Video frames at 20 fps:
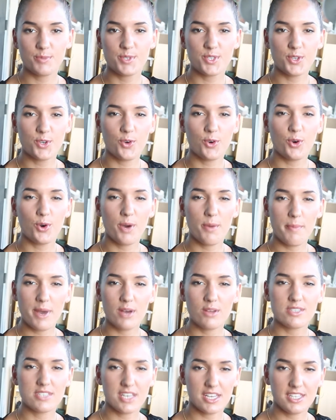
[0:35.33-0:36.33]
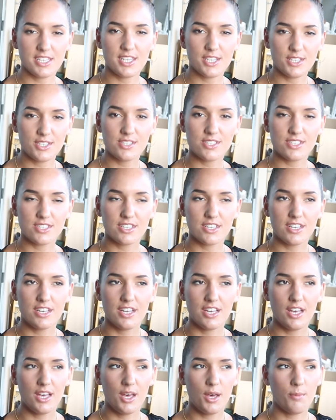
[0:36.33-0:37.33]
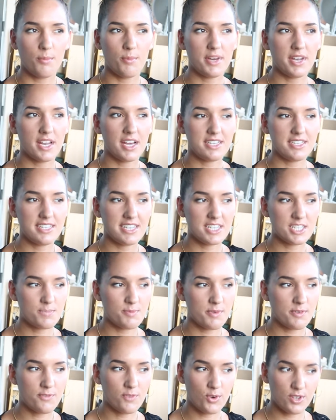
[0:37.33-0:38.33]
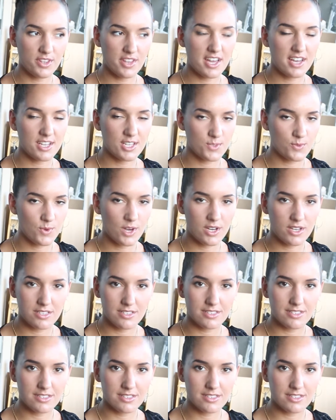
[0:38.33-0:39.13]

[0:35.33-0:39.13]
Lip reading: So about 10 years, but I danced before that as well.